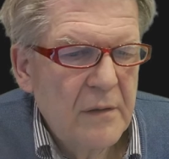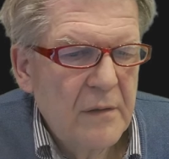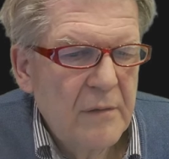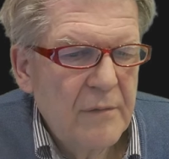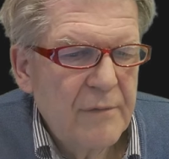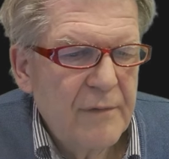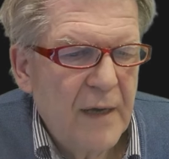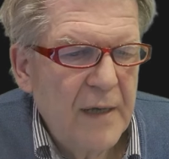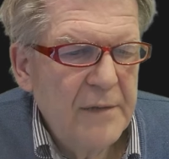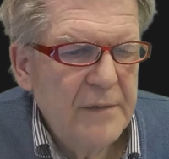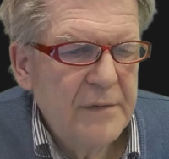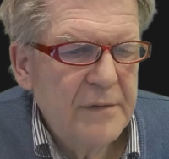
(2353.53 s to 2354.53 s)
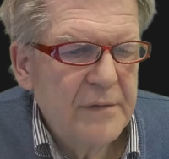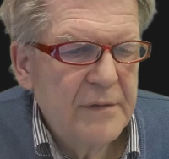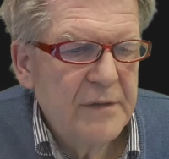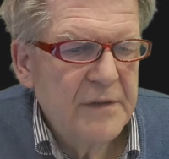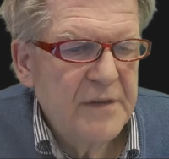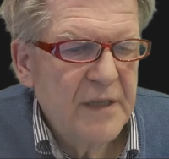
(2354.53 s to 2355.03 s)
find
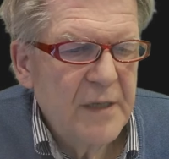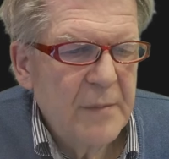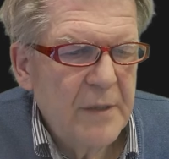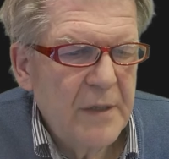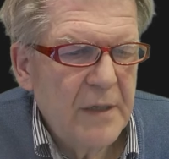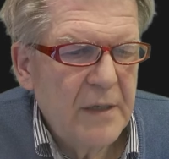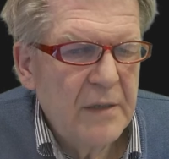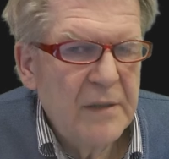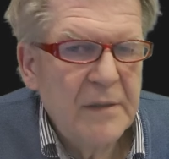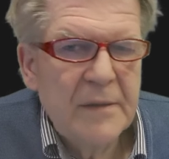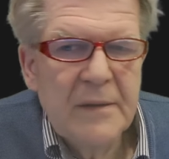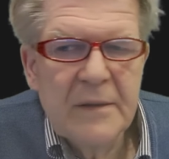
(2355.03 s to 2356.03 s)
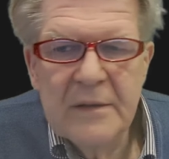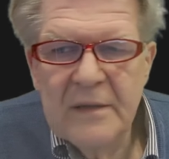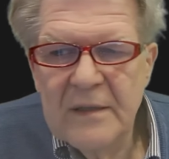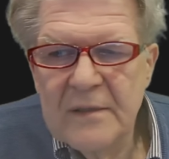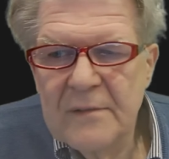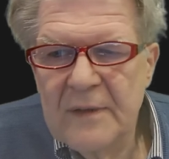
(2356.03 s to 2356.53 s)
this AMI, and
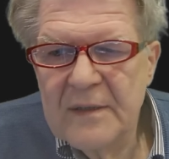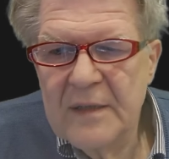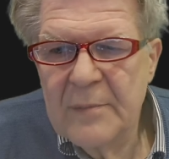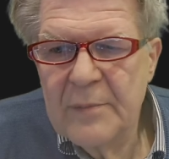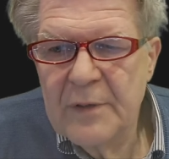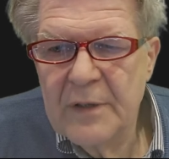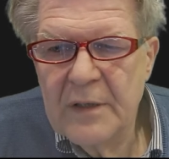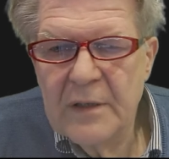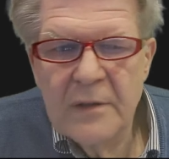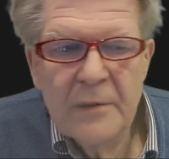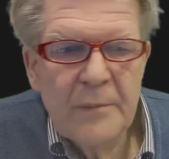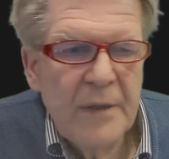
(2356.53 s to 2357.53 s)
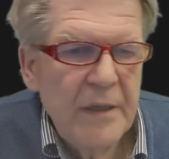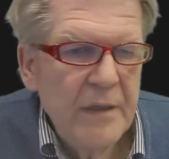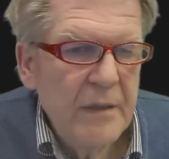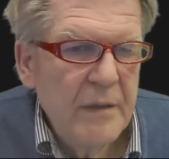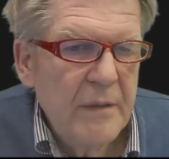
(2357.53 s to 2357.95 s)
that's what's happening in the main